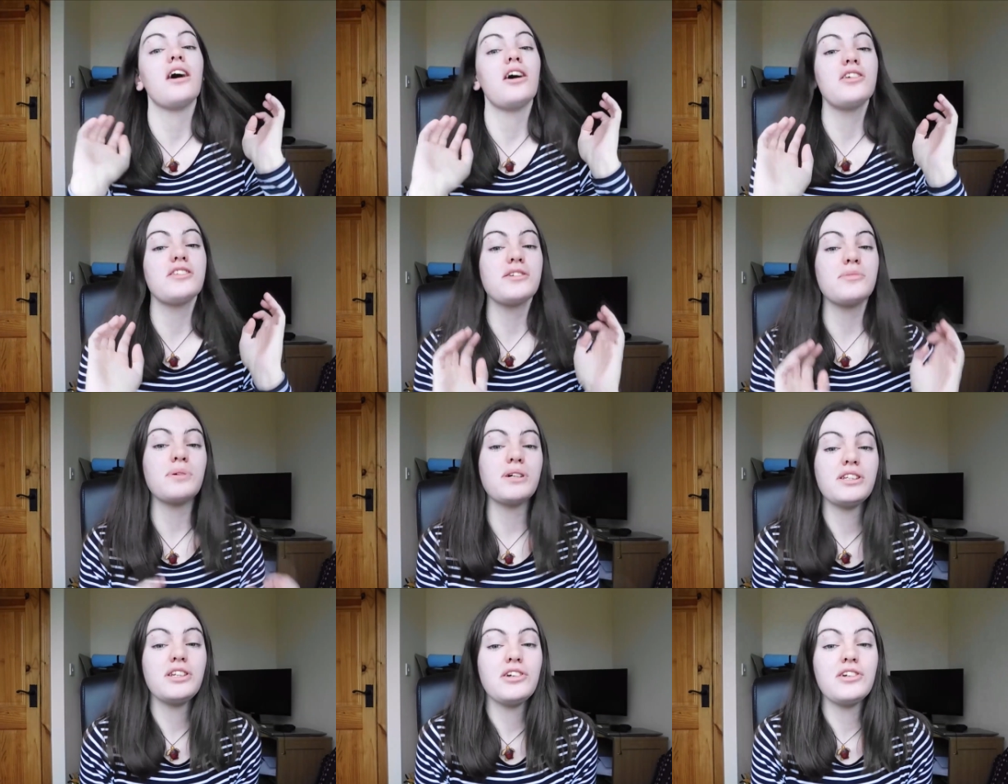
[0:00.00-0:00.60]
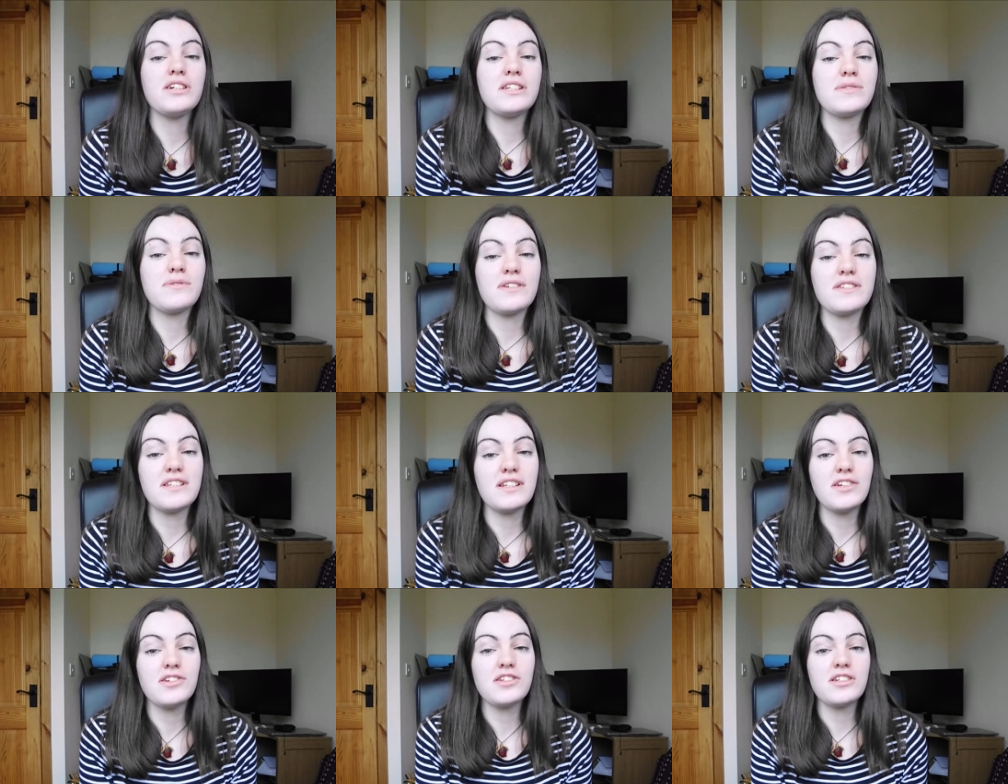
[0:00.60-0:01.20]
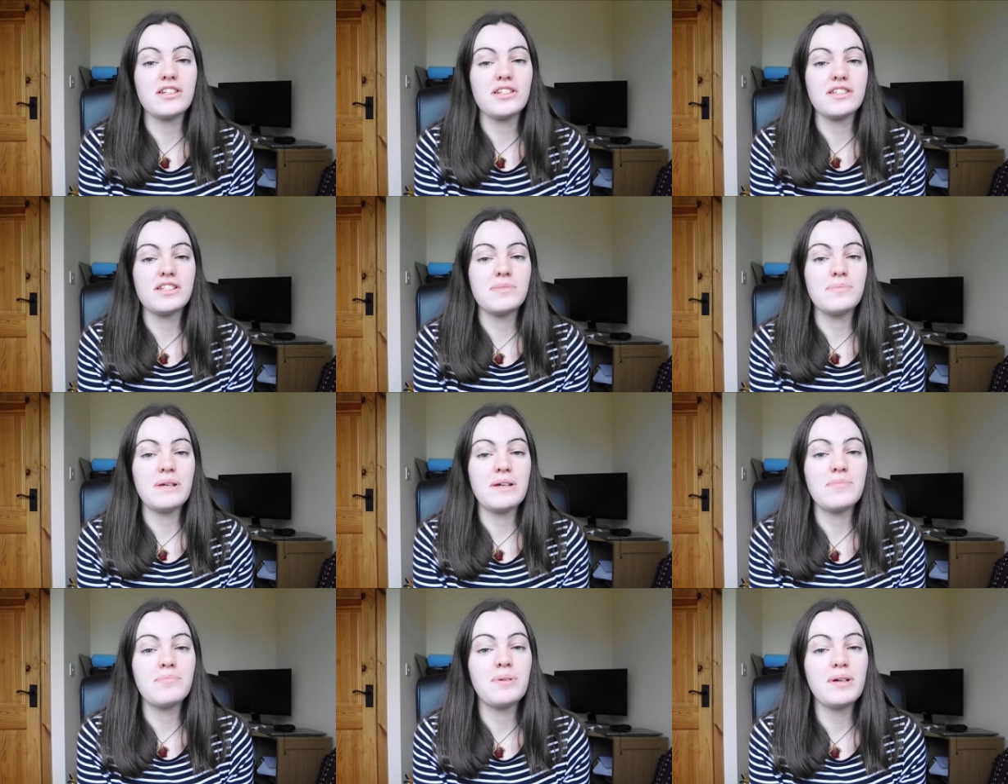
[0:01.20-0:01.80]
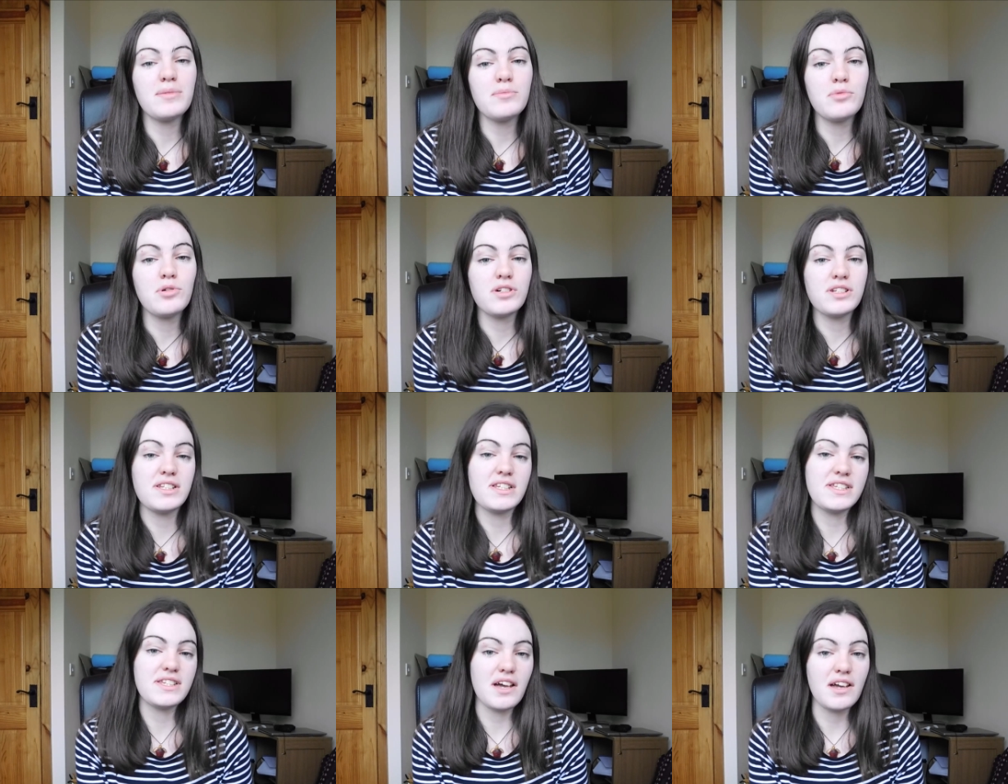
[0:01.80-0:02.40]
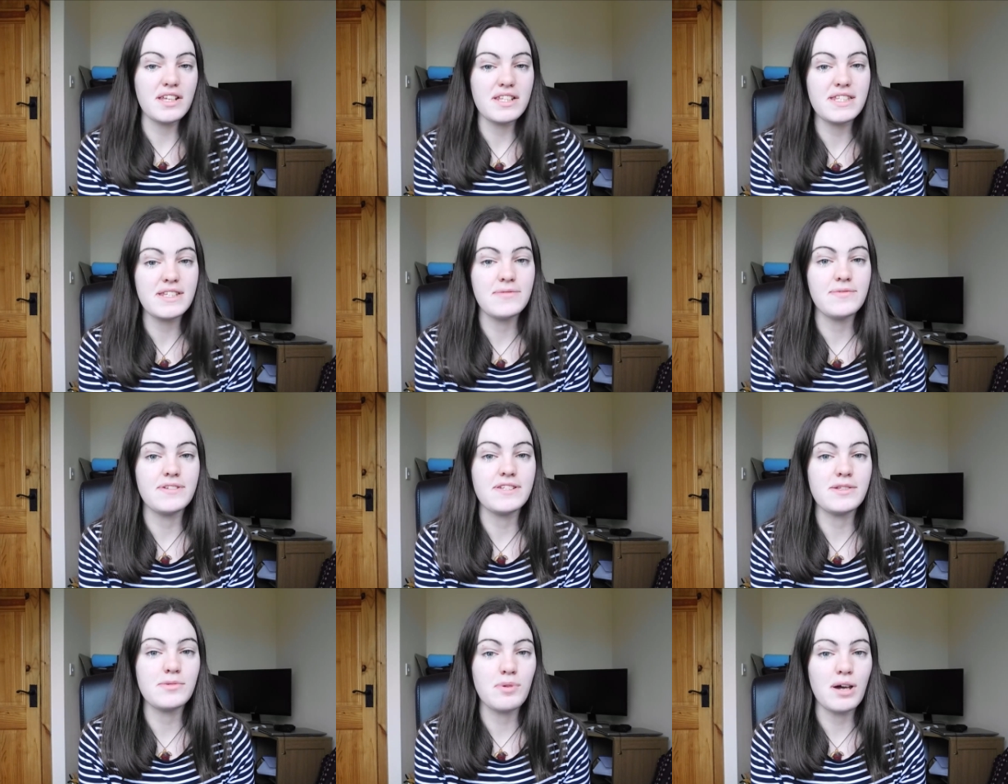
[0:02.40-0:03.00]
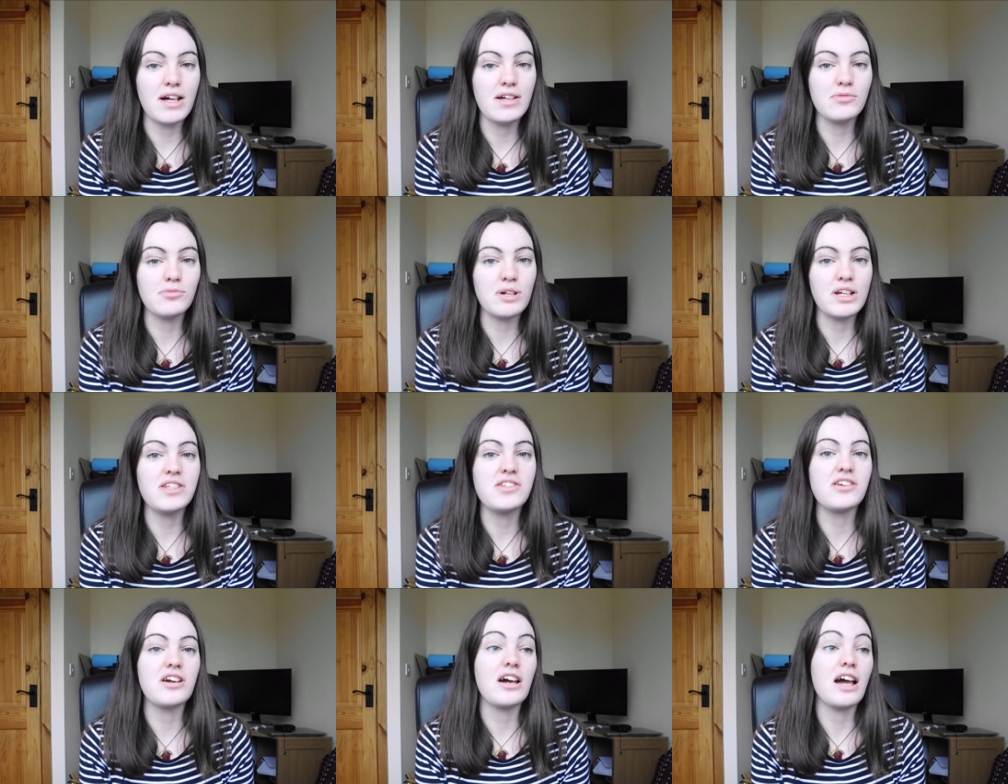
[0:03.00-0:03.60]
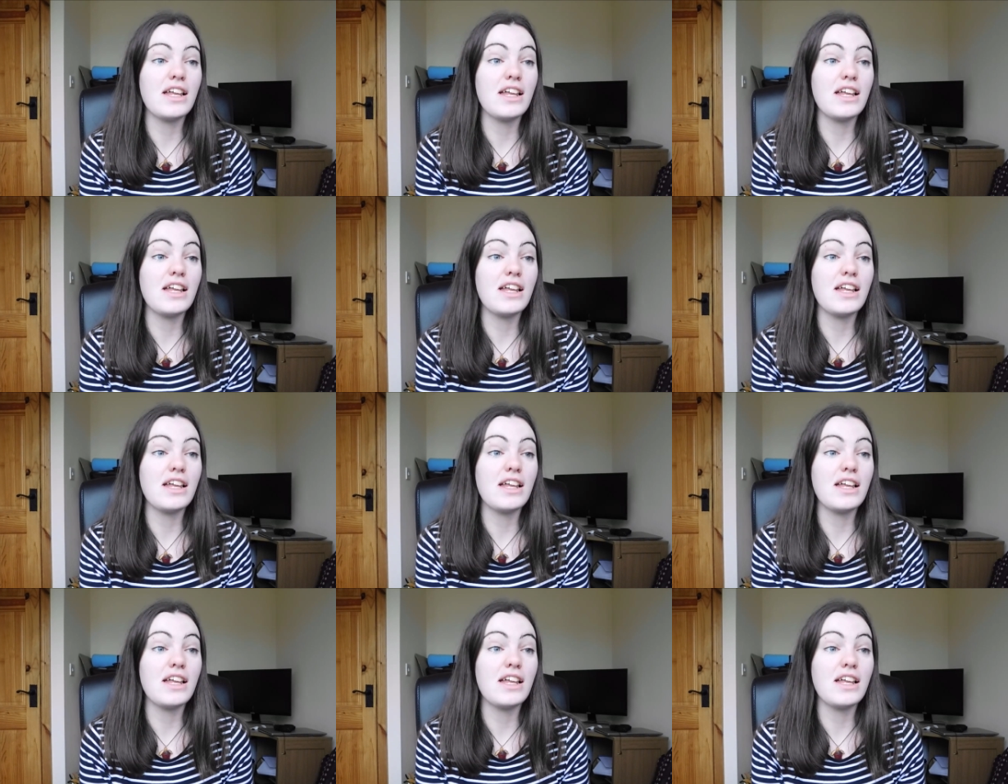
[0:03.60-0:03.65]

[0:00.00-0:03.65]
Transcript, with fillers: Also my New Year's resolution is to be a bit more decisive as well which